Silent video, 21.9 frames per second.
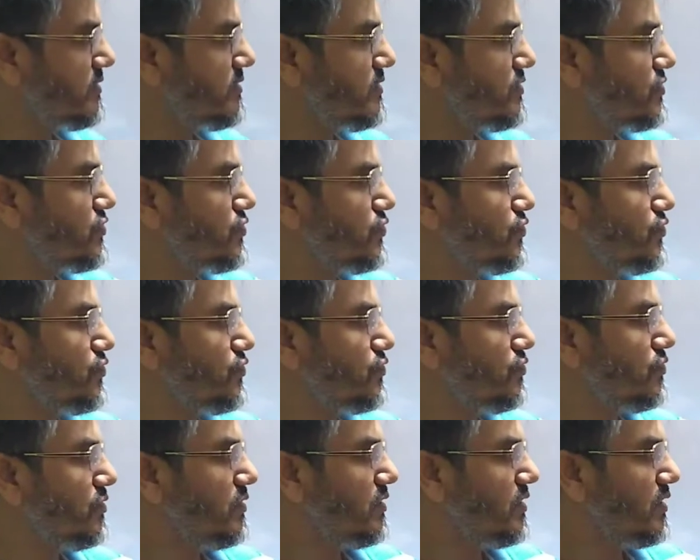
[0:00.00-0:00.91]
then this
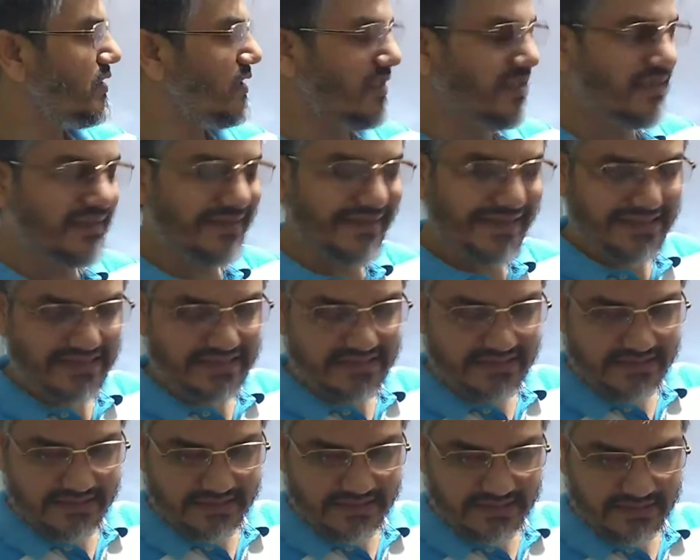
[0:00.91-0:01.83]
changes to
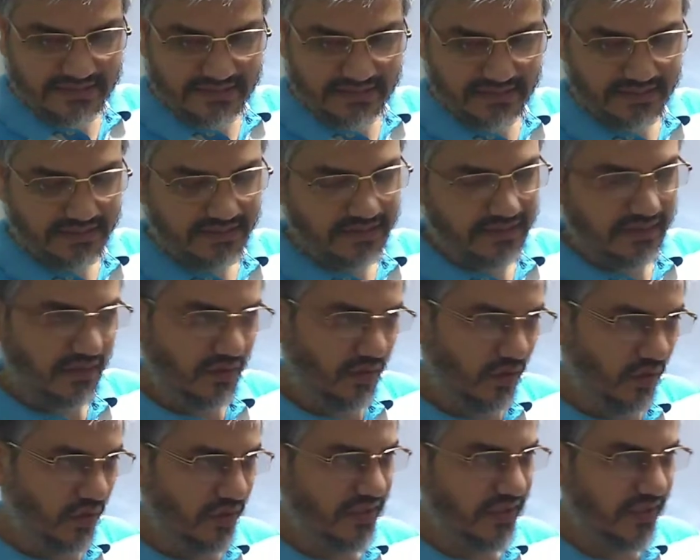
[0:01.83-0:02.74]
intense red.
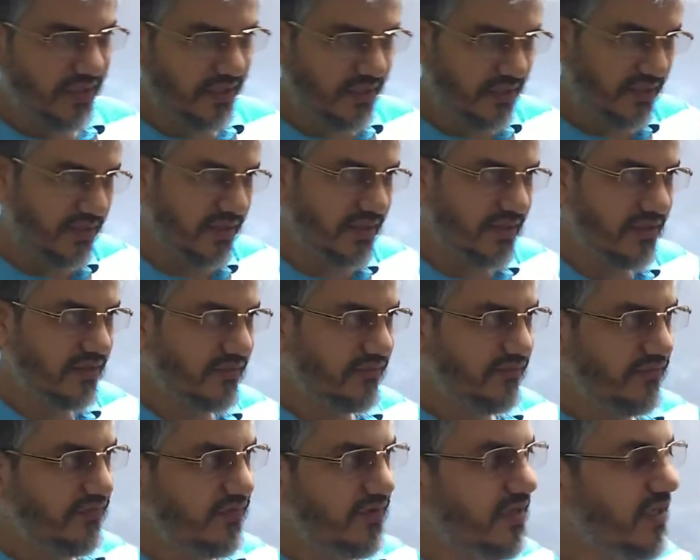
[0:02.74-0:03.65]
On
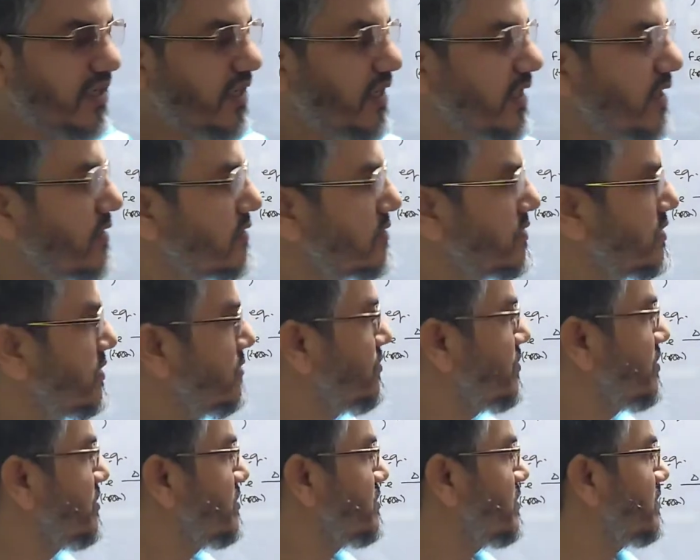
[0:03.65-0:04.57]
heating at for
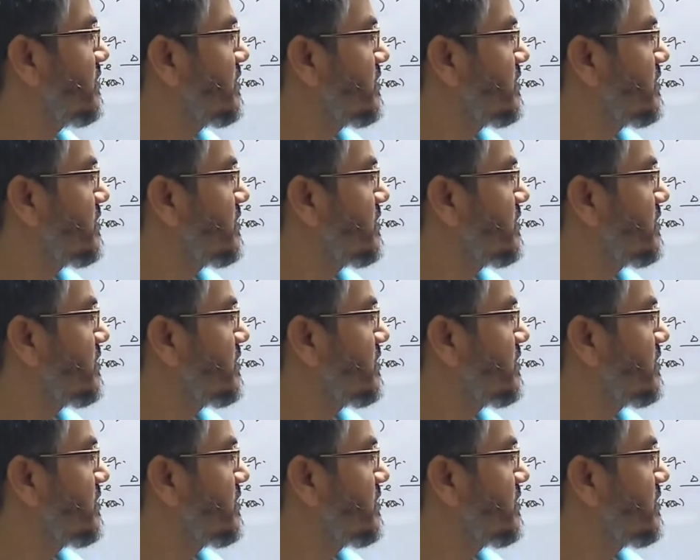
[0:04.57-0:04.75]
higher